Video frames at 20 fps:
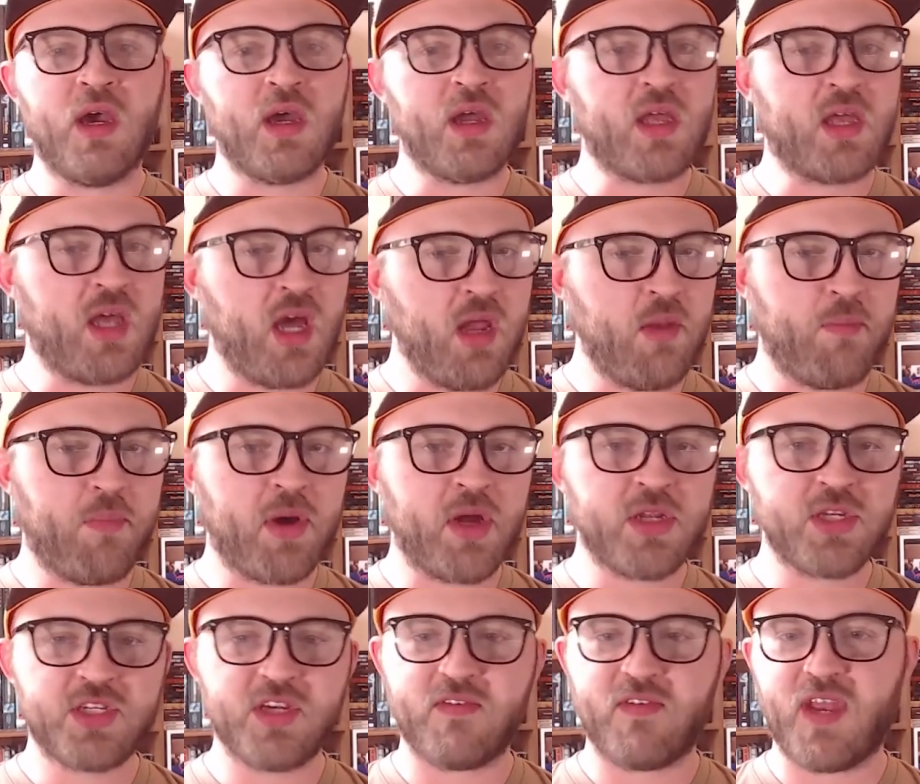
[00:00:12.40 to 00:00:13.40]

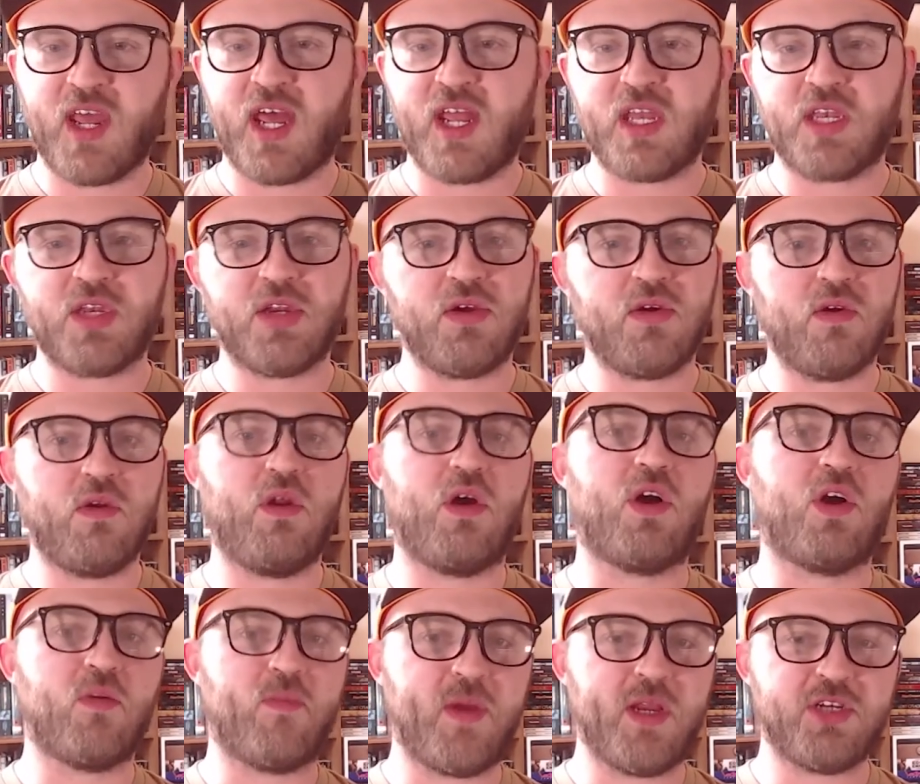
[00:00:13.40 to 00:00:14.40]
gut-punch-of-an-attitude
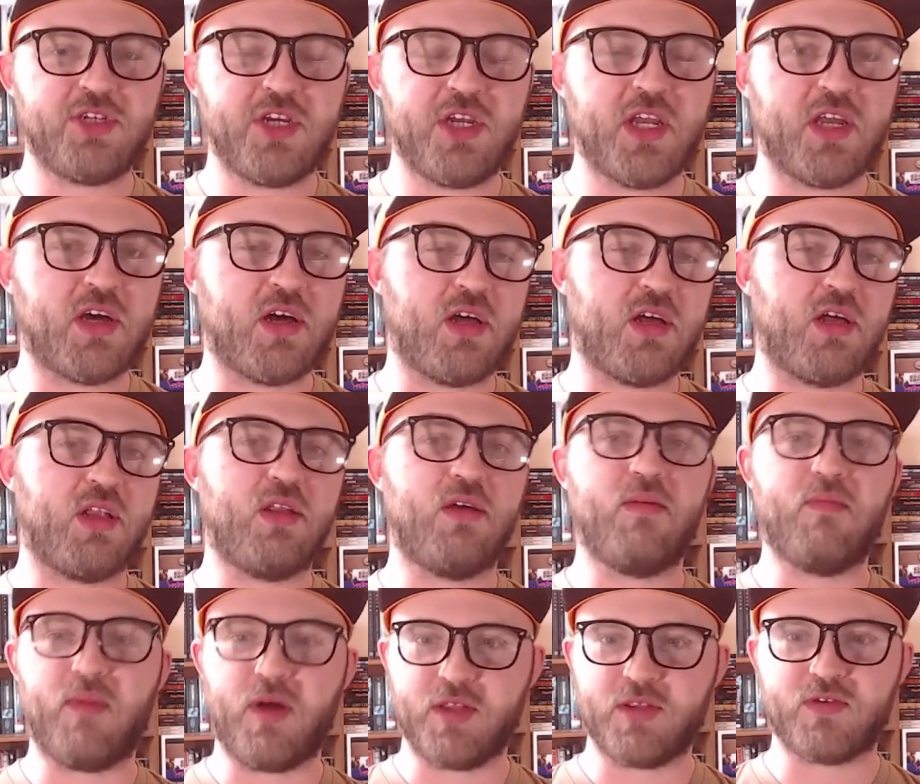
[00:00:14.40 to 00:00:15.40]
RPG called
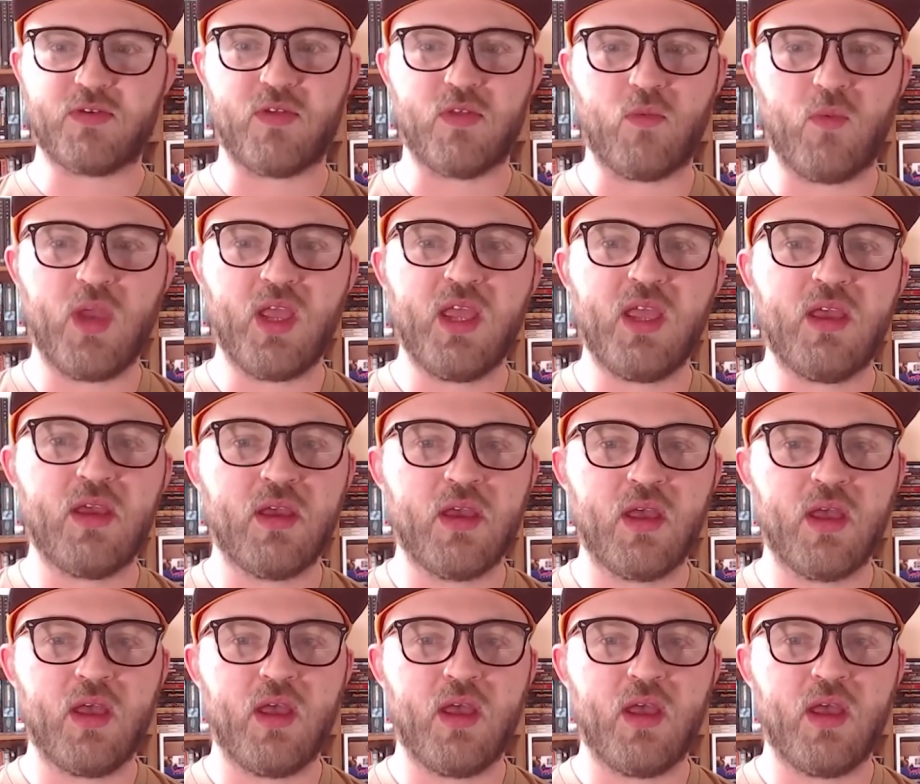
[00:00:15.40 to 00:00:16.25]
Monster of the Week.